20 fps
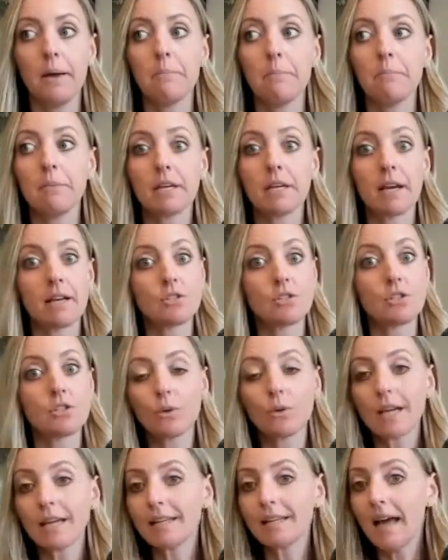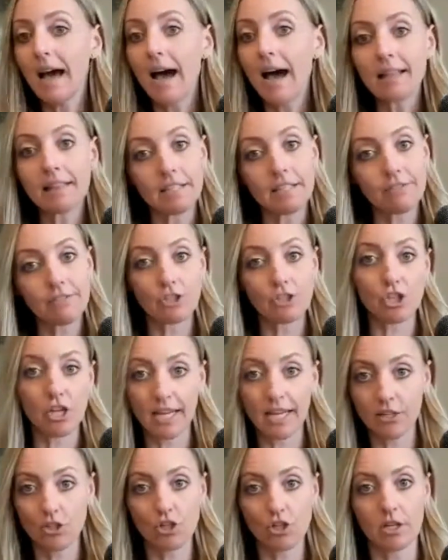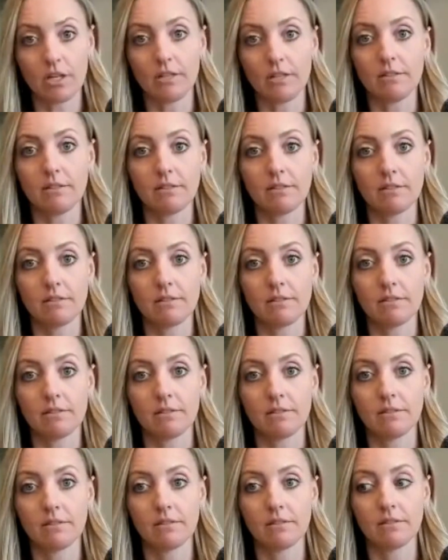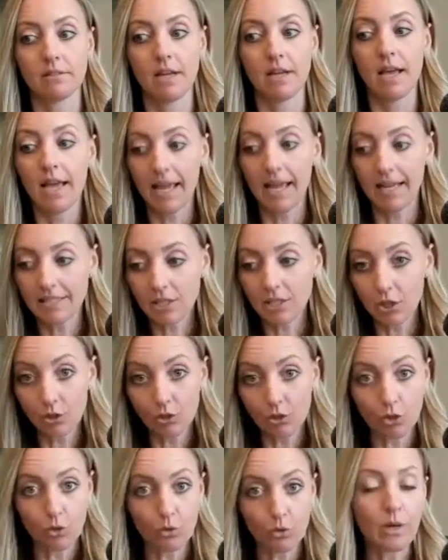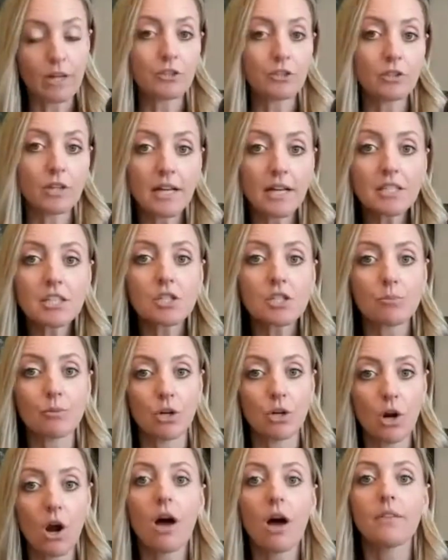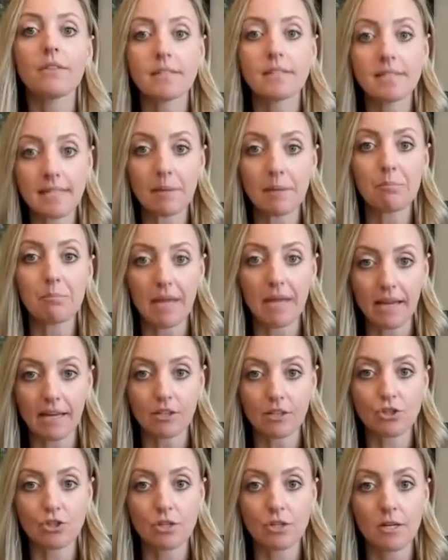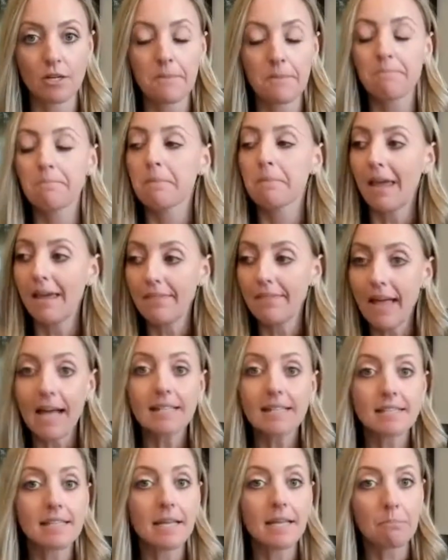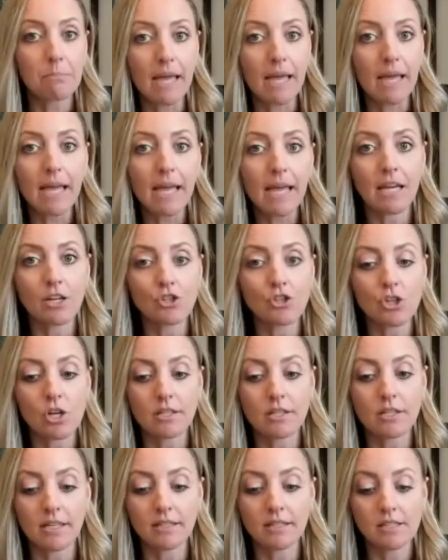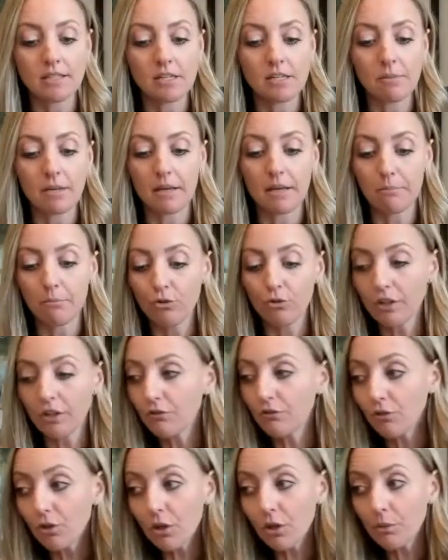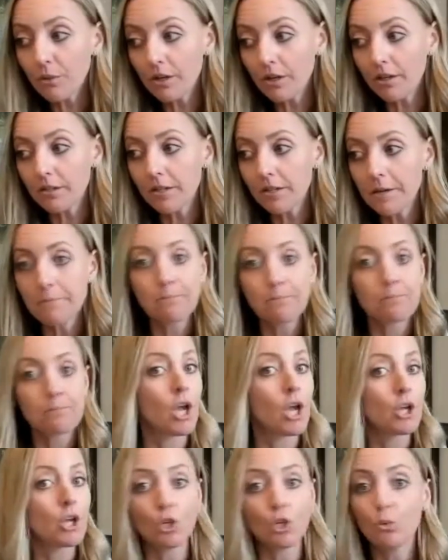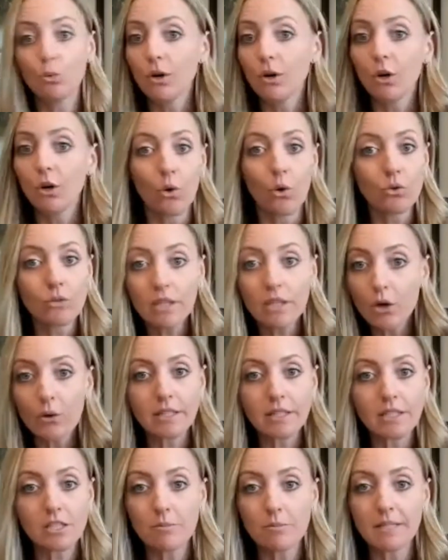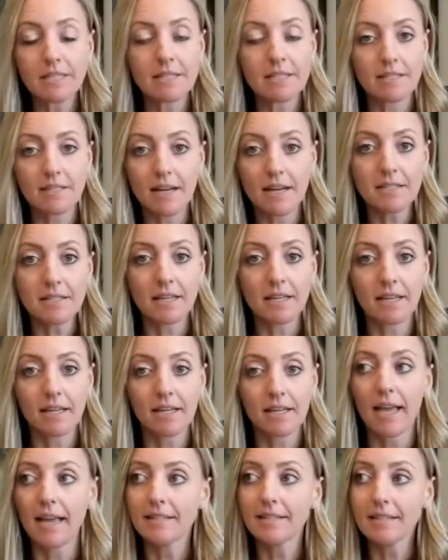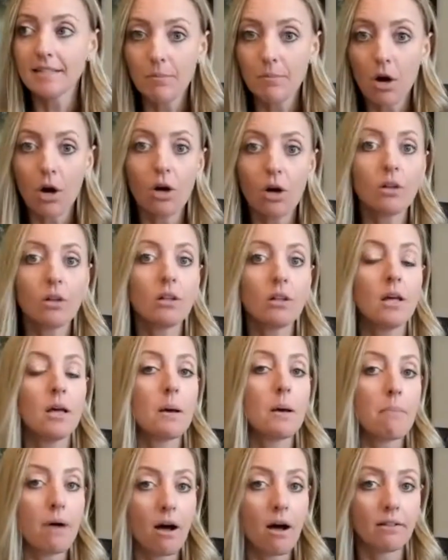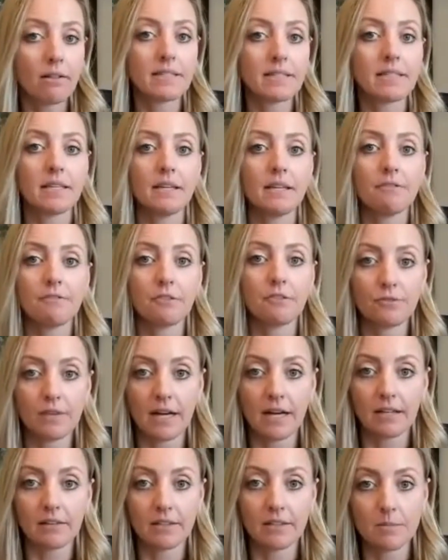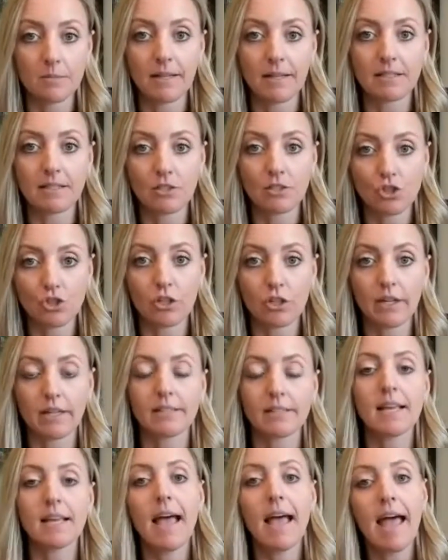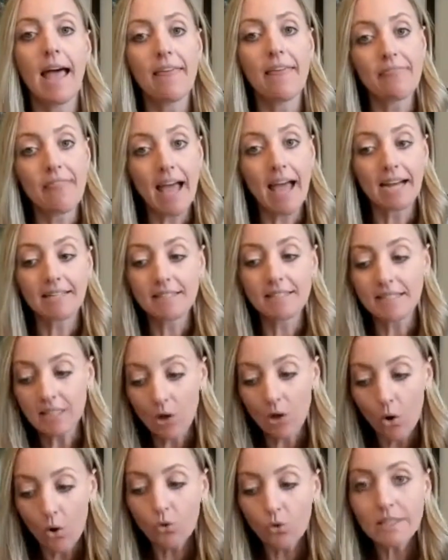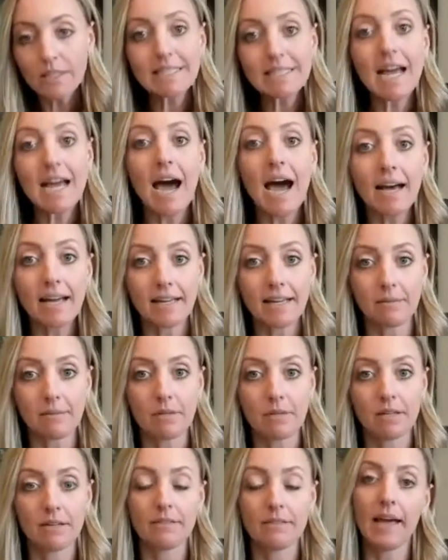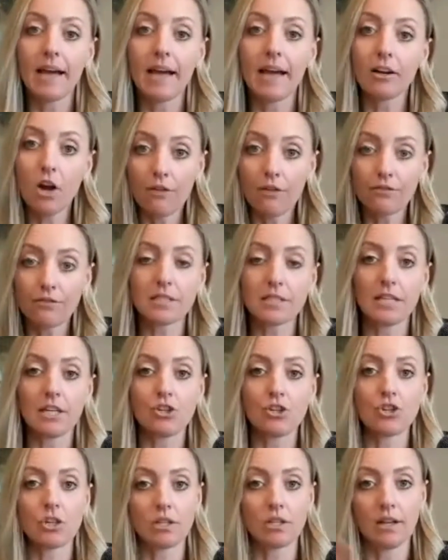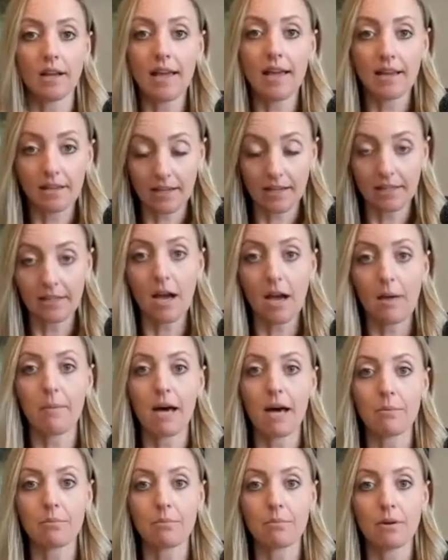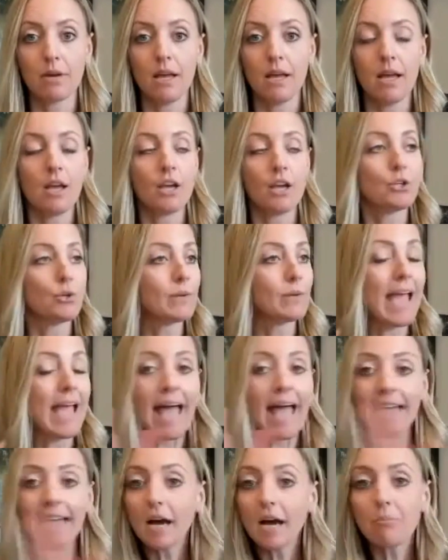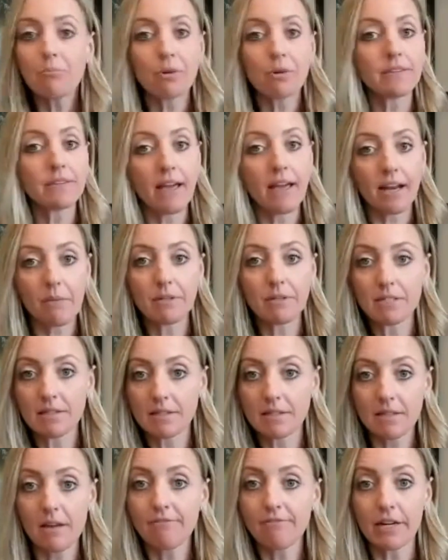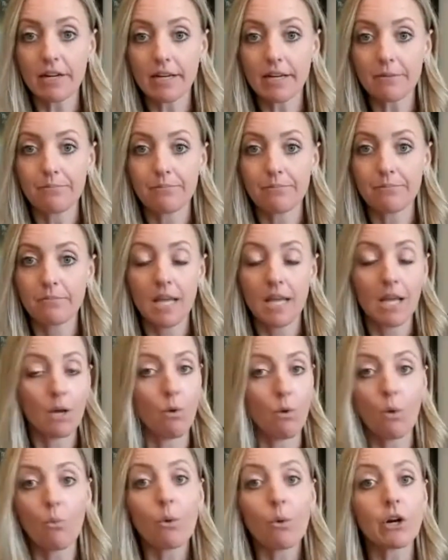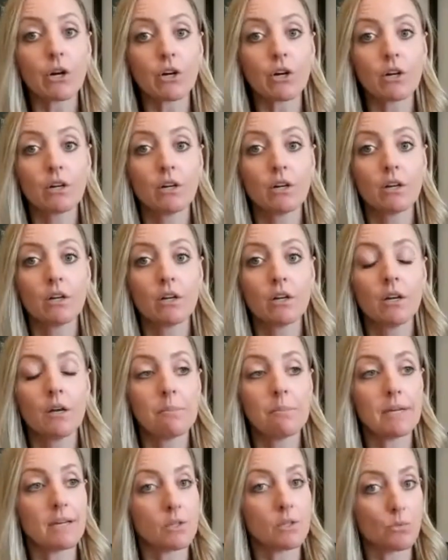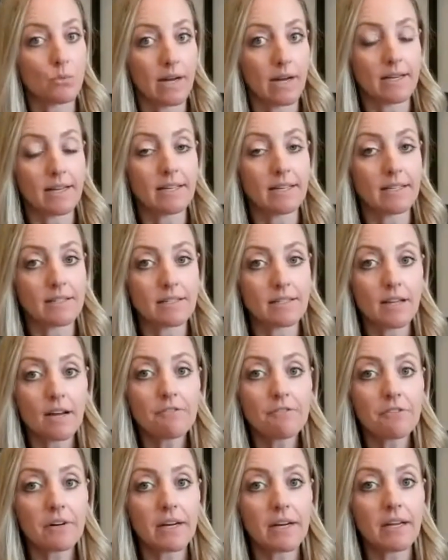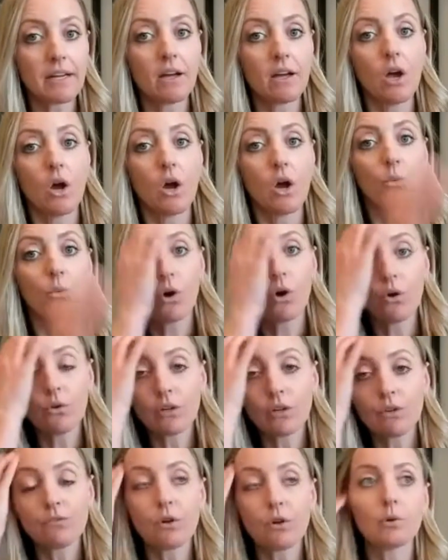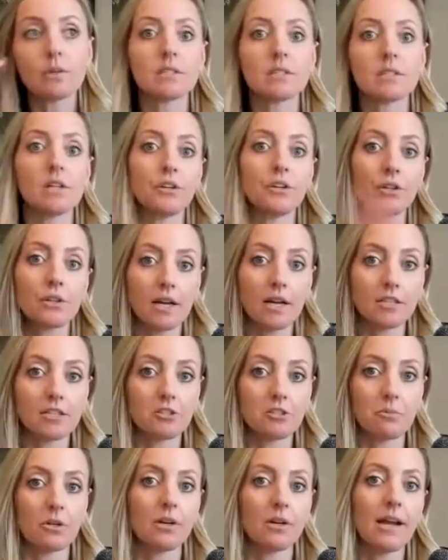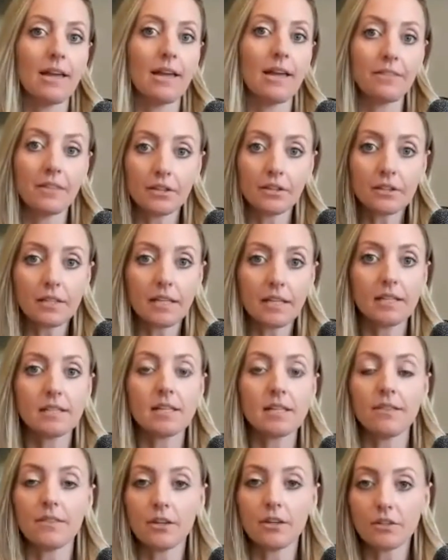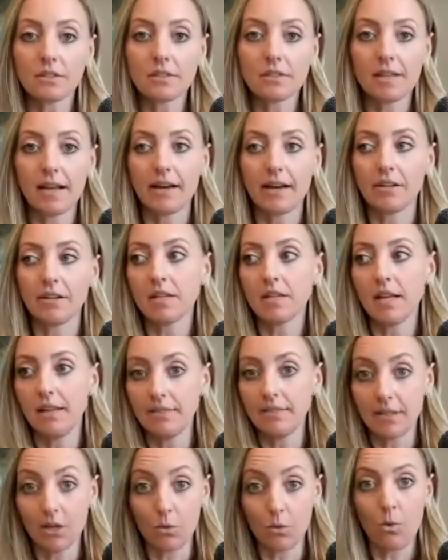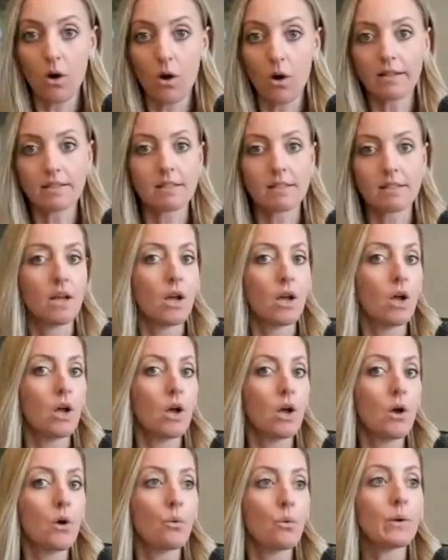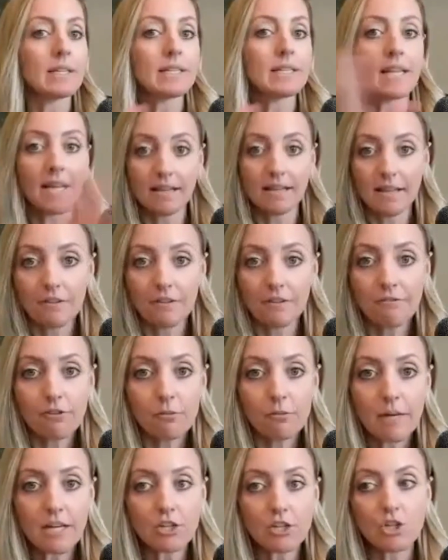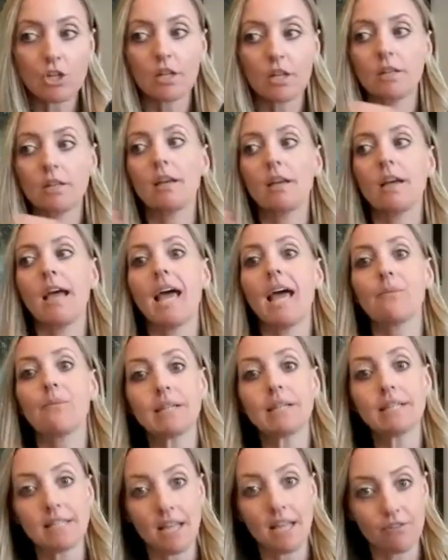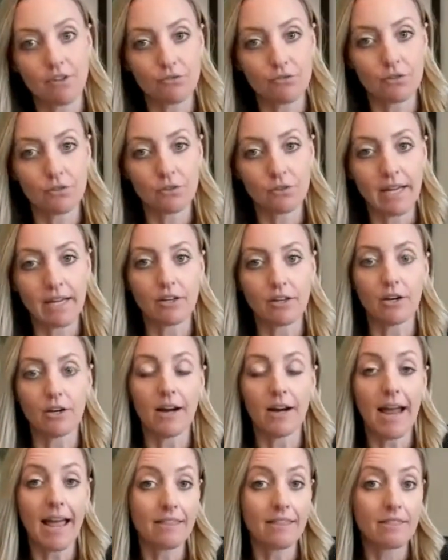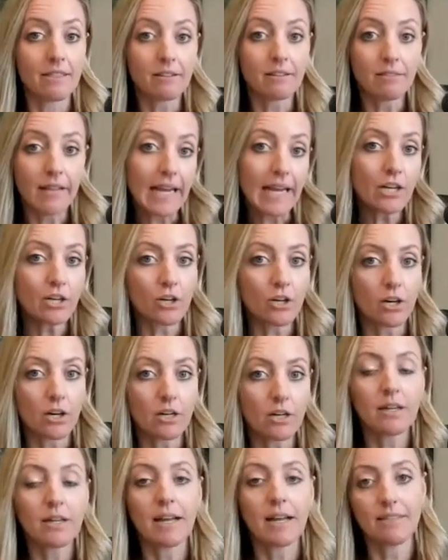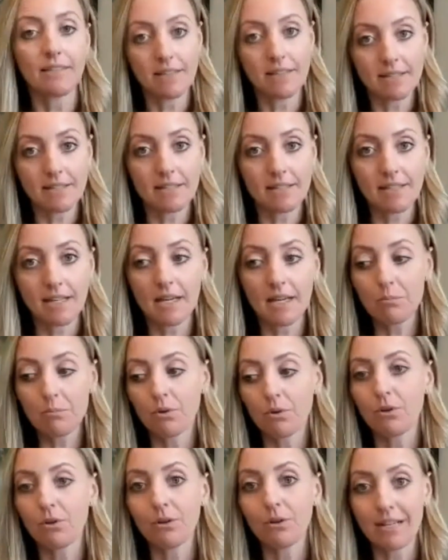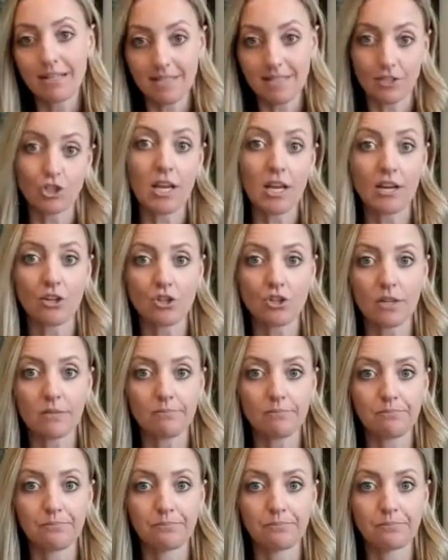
Because you cannot leave education until you and your customer are on the same page. And that same page needs to be moving forward. You are only going to be discussing a small policy for final expense insurance. And that is the only time that conversation can come up. You cannot bring that up in discovery. It won't work. Because right in discovery, we're only focused on our customer and their needs and their desires and their wants. We take information and we save it for later. And the later in this example is education.